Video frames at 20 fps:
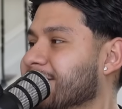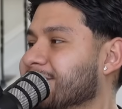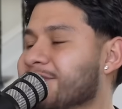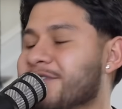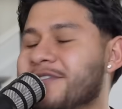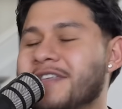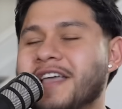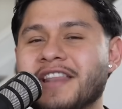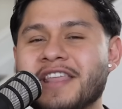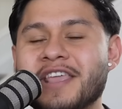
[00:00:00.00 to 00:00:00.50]

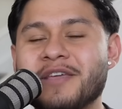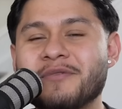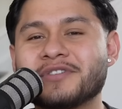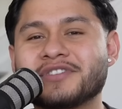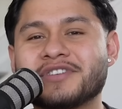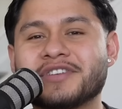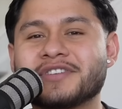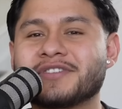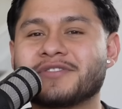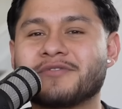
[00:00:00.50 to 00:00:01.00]
so then he
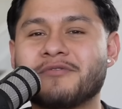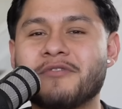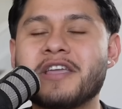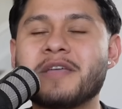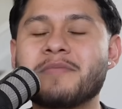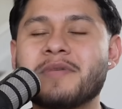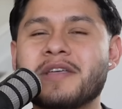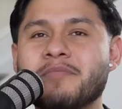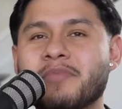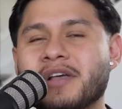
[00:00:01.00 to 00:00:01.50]
was just
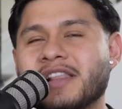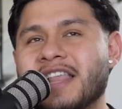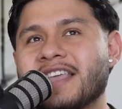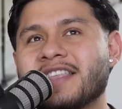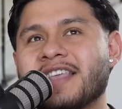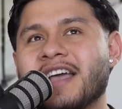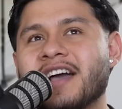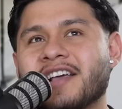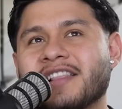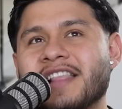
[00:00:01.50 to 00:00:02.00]
screaming, but
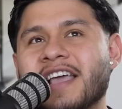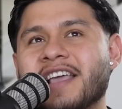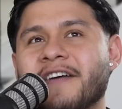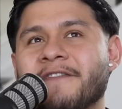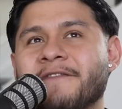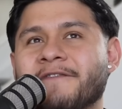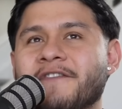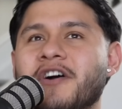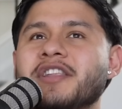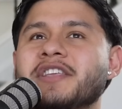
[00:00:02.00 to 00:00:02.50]
like uh, like a
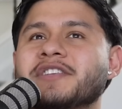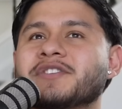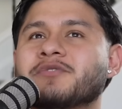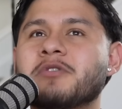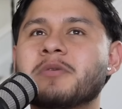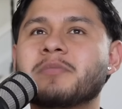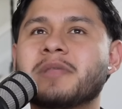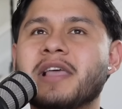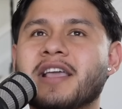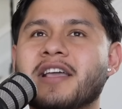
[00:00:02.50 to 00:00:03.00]
funny
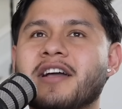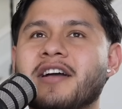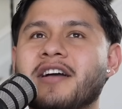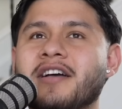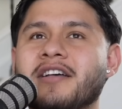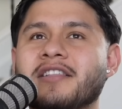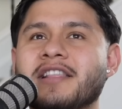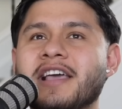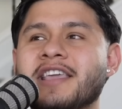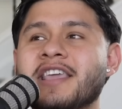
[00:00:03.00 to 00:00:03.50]
scream, like
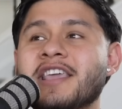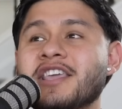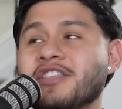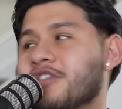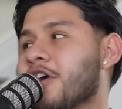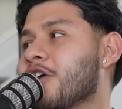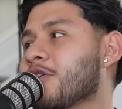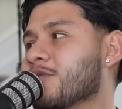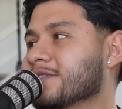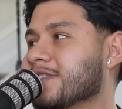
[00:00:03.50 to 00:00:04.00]
uh like he
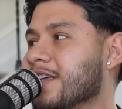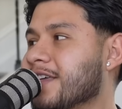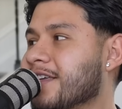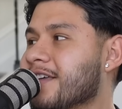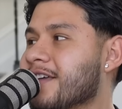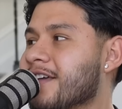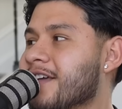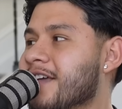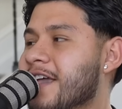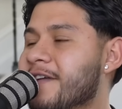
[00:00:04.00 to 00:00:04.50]
knows, like
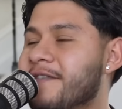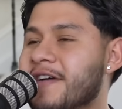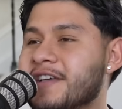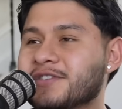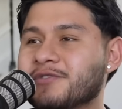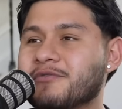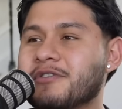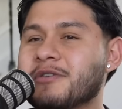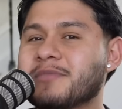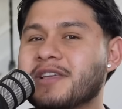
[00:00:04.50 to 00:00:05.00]
yeah. if I
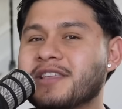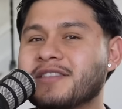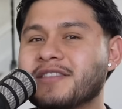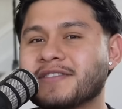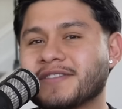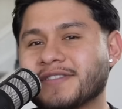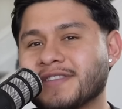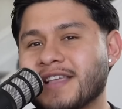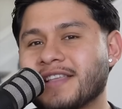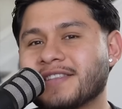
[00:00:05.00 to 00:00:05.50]
scream like
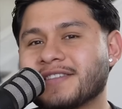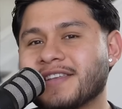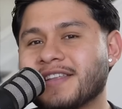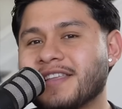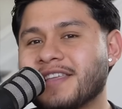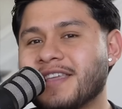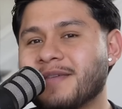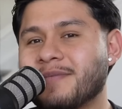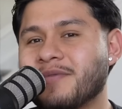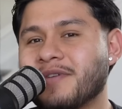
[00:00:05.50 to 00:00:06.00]
this, dad's
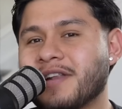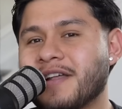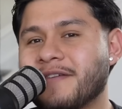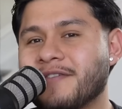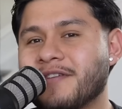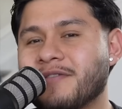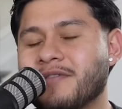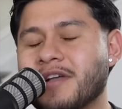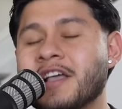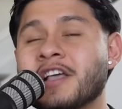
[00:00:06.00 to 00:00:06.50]
gonna give me
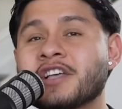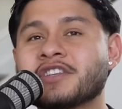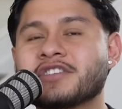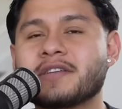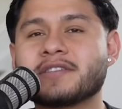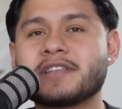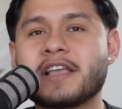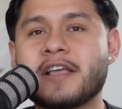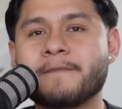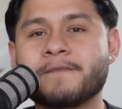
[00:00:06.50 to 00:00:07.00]
whatever he wants. So
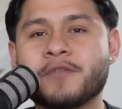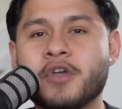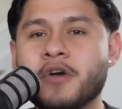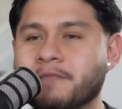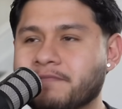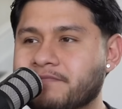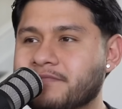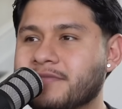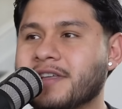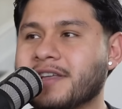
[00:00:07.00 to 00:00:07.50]
I was like,
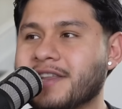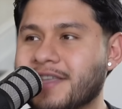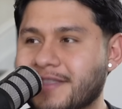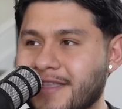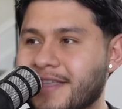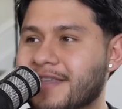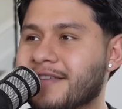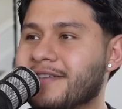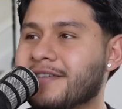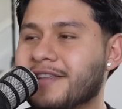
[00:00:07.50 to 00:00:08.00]
no,
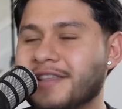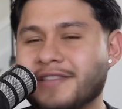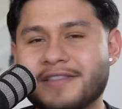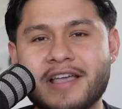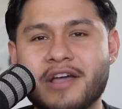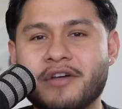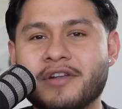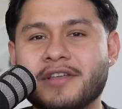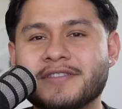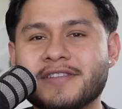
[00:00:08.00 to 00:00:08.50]
grite, grite.
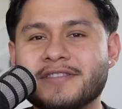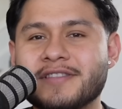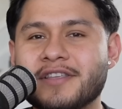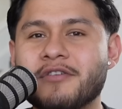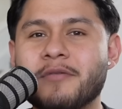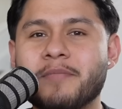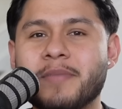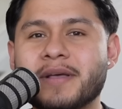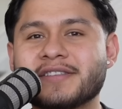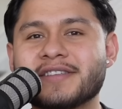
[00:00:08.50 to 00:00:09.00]
Ahora sí
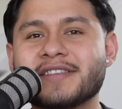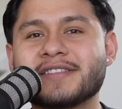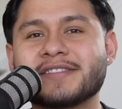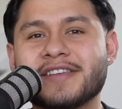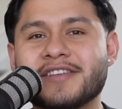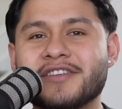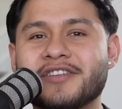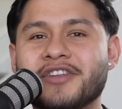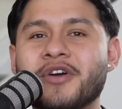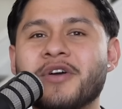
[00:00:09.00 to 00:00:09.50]
tengo
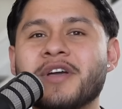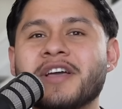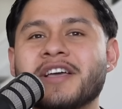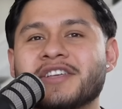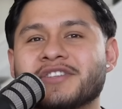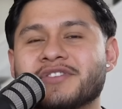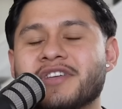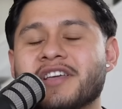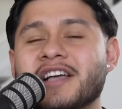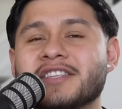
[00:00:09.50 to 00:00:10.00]
paciencia, you know.
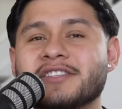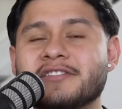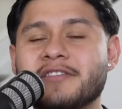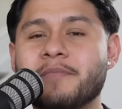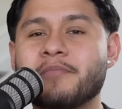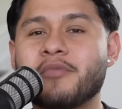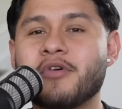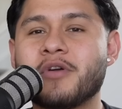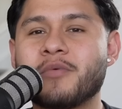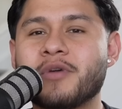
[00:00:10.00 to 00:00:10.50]
So it got to
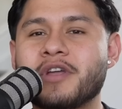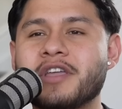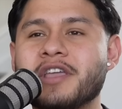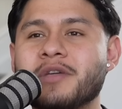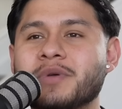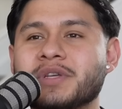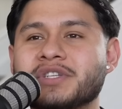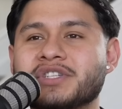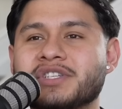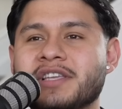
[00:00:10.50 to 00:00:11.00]
the point where he
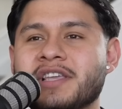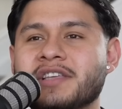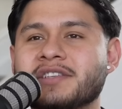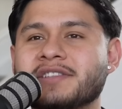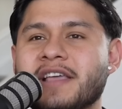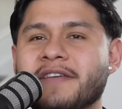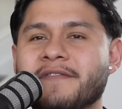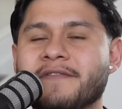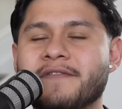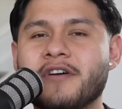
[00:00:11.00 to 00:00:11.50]
was, he's
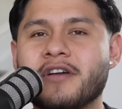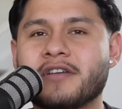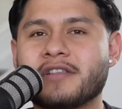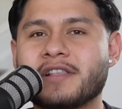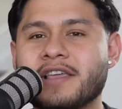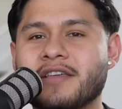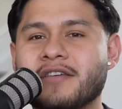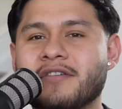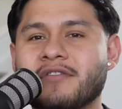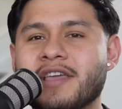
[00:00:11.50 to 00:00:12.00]
like, fuck,
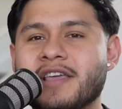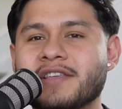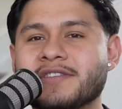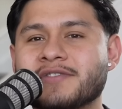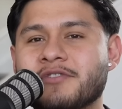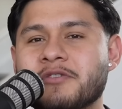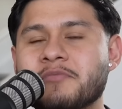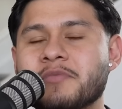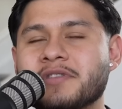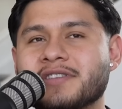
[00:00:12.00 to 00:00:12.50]
like okay,
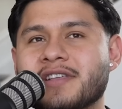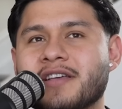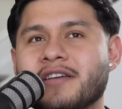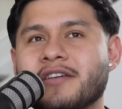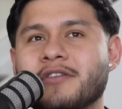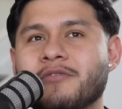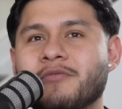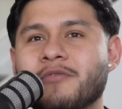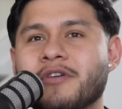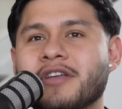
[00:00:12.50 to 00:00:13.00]
screaming's not
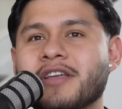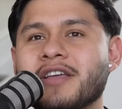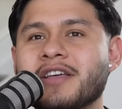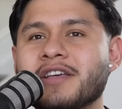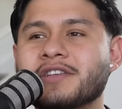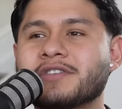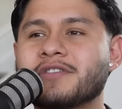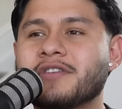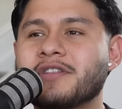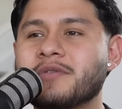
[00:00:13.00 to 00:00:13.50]
gonna work.
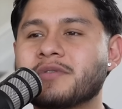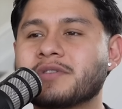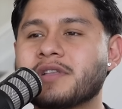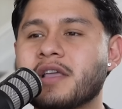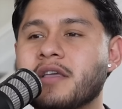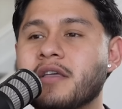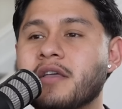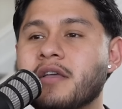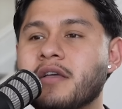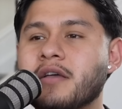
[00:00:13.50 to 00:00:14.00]
So then he was
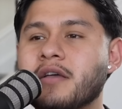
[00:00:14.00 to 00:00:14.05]
like